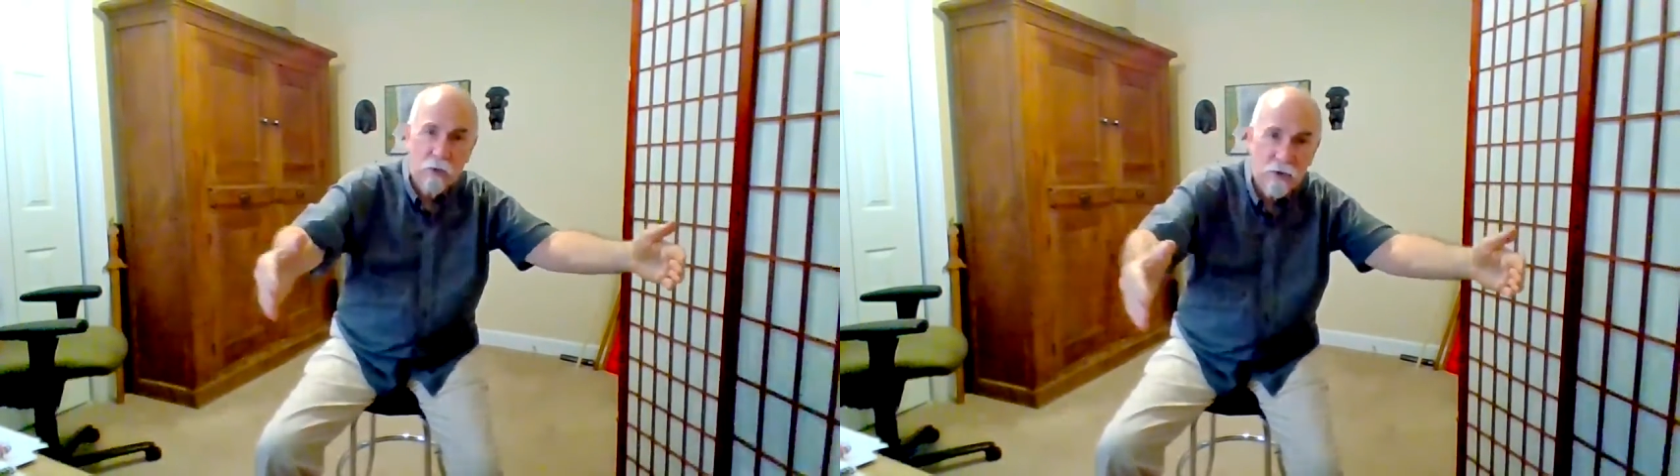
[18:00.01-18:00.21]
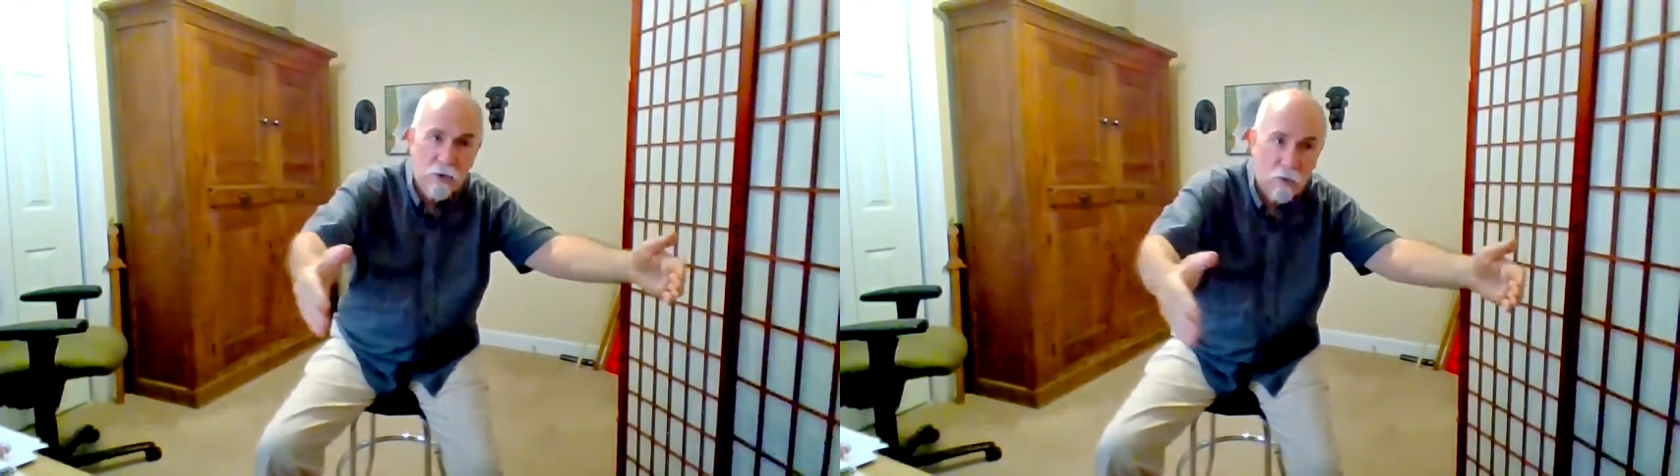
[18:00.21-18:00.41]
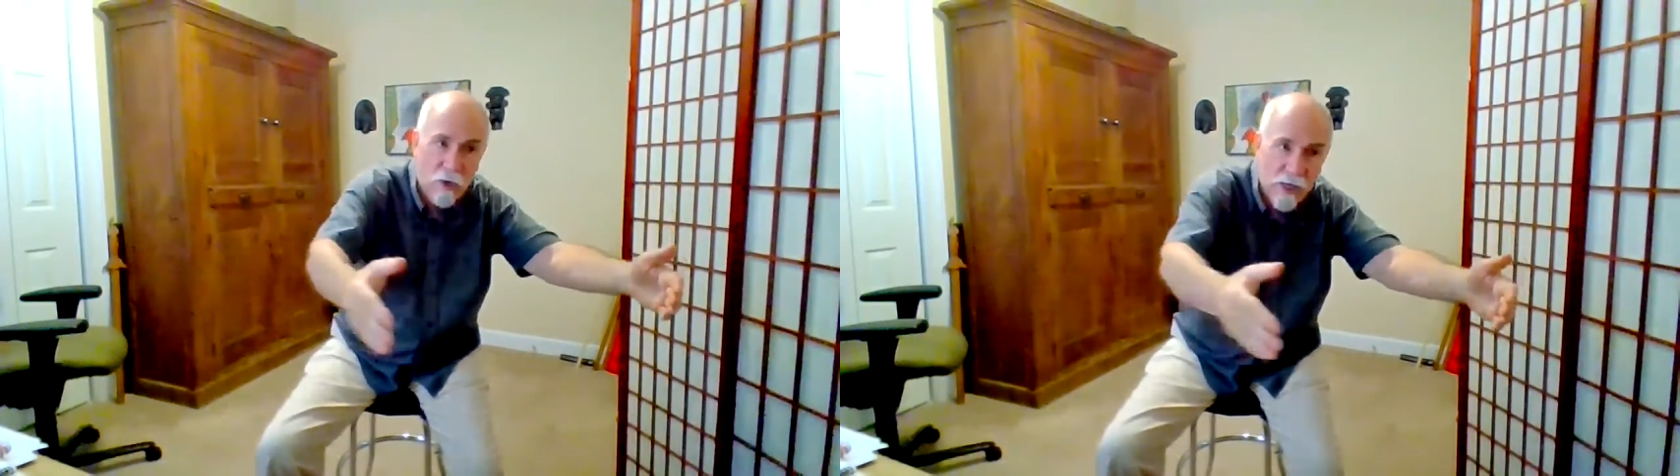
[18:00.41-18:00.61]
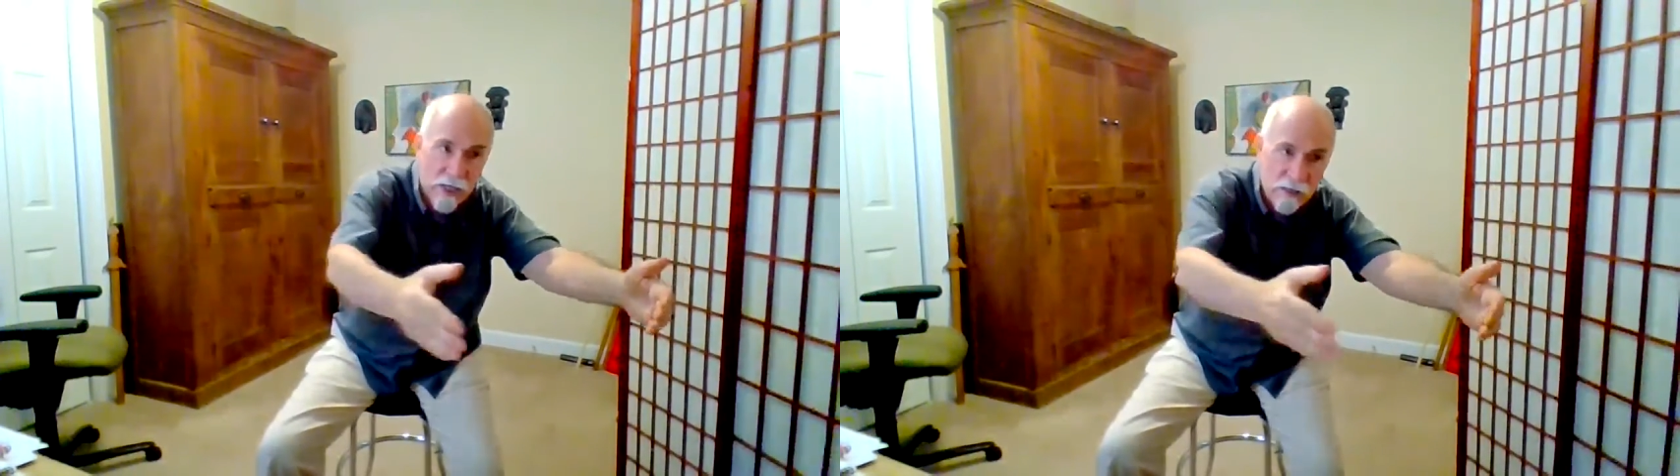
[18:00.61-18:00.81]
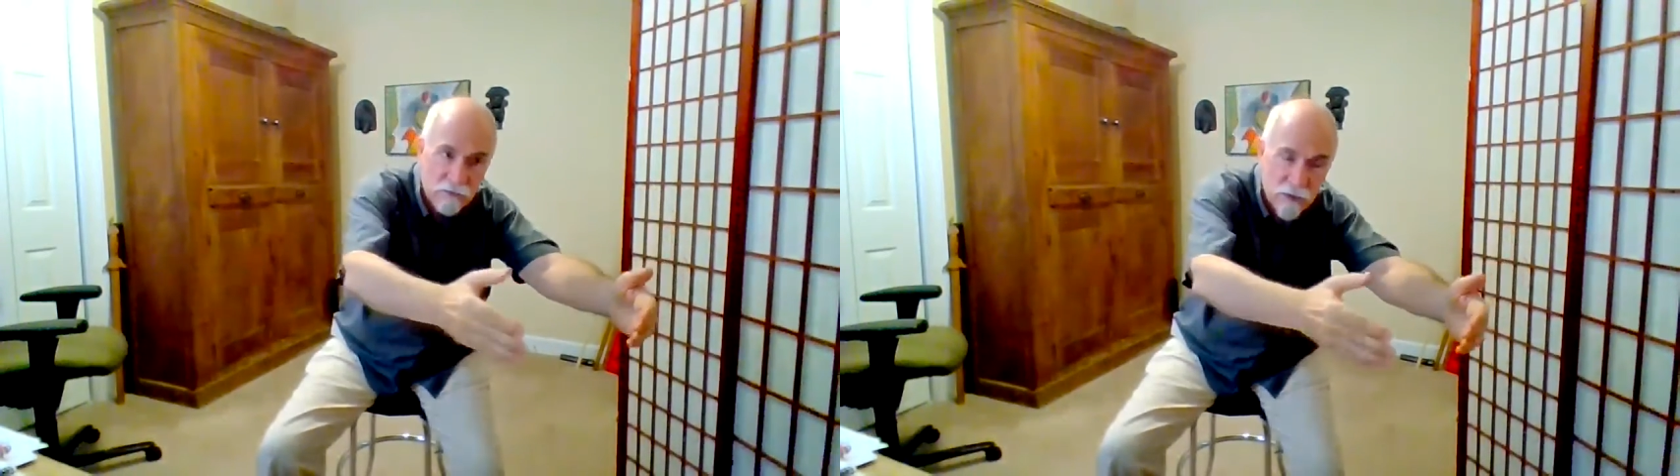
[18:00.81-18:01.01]
pushing
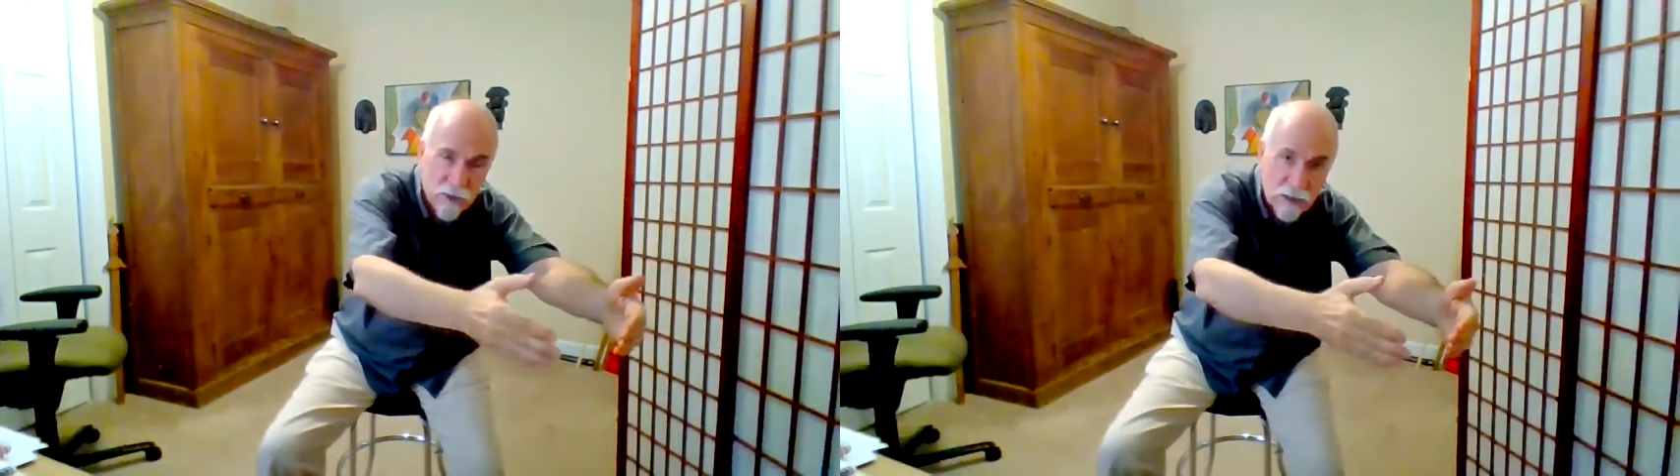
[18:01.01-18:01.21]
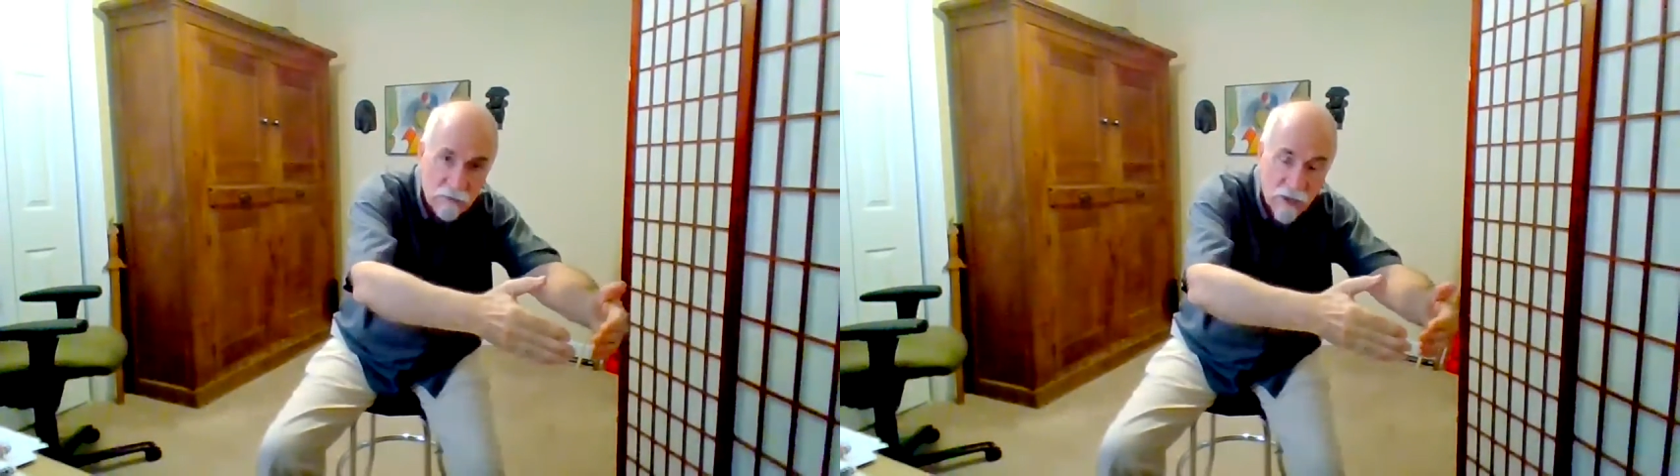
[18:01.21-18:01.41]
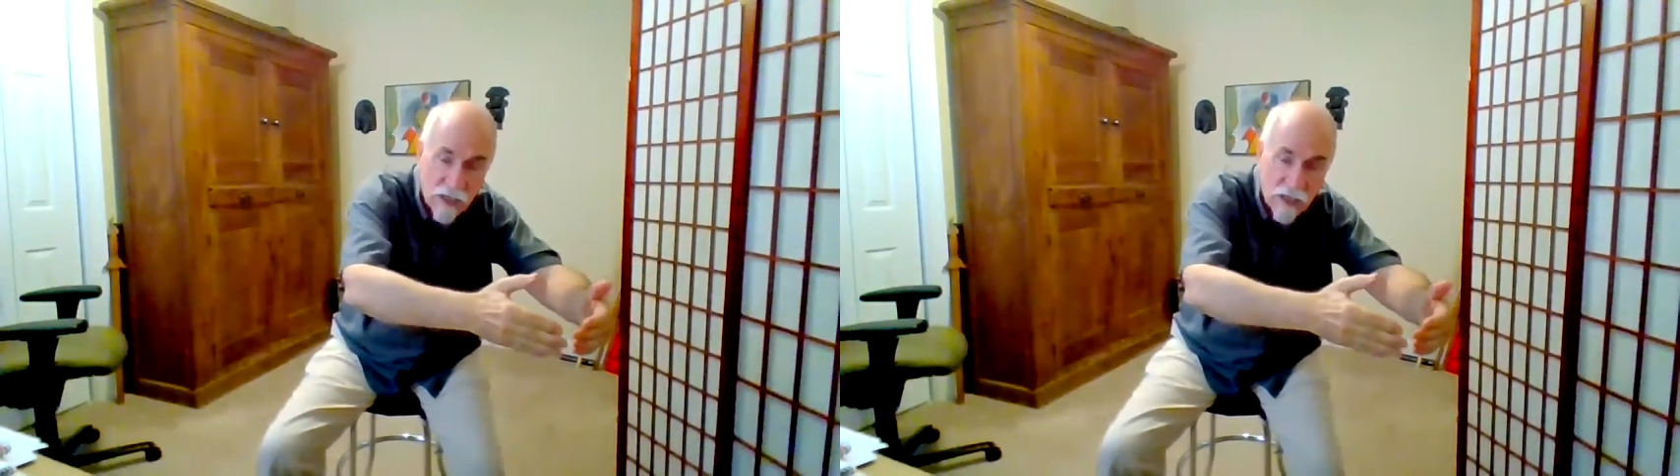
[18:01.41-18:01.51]
waves, and the